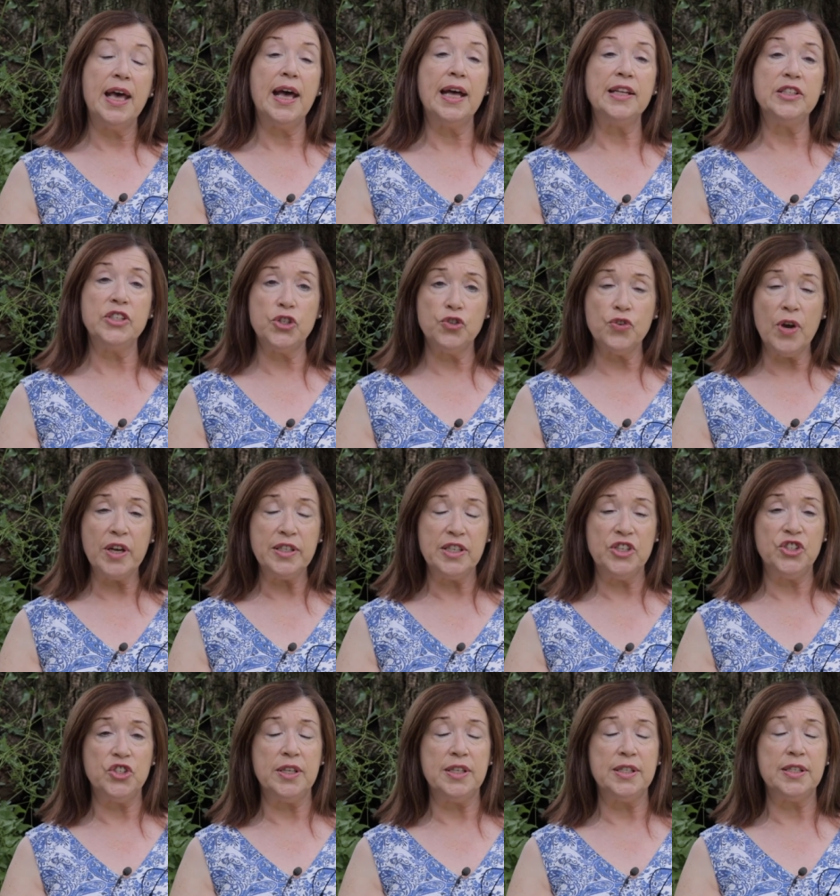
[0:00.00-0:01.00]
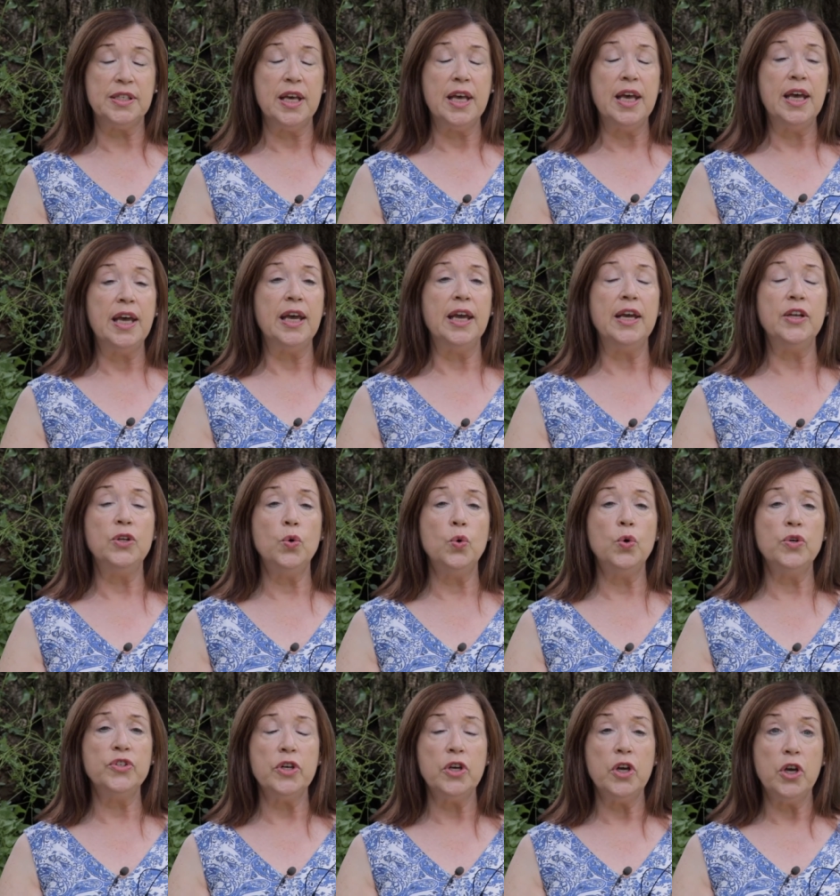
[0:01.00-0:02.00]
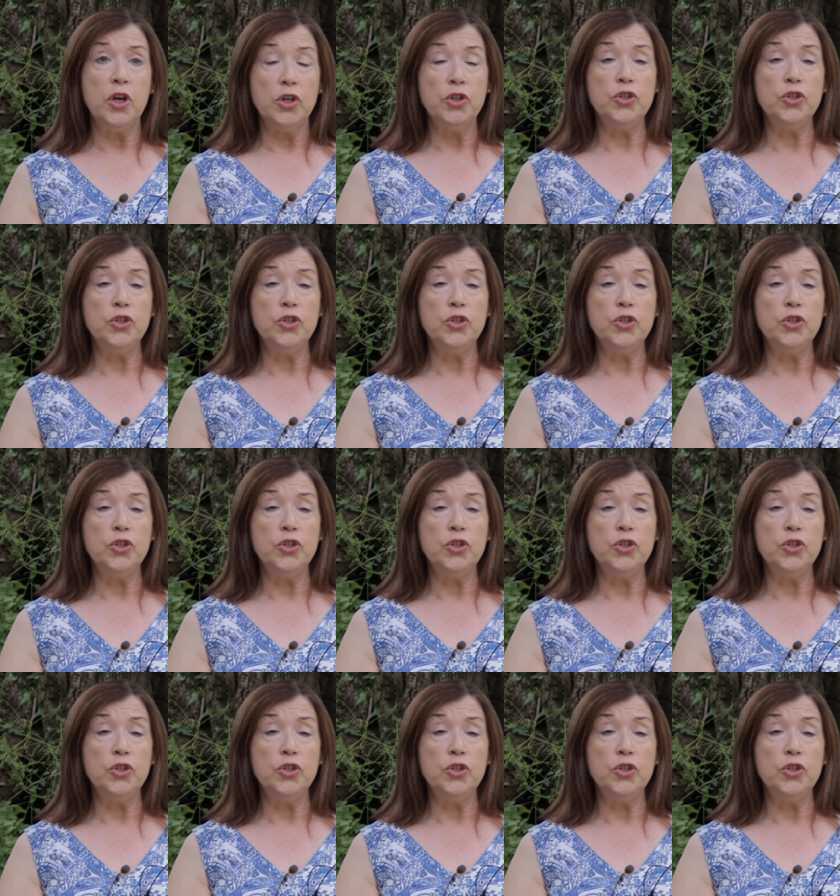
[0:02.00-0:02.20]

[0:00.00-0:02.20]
and strategies in order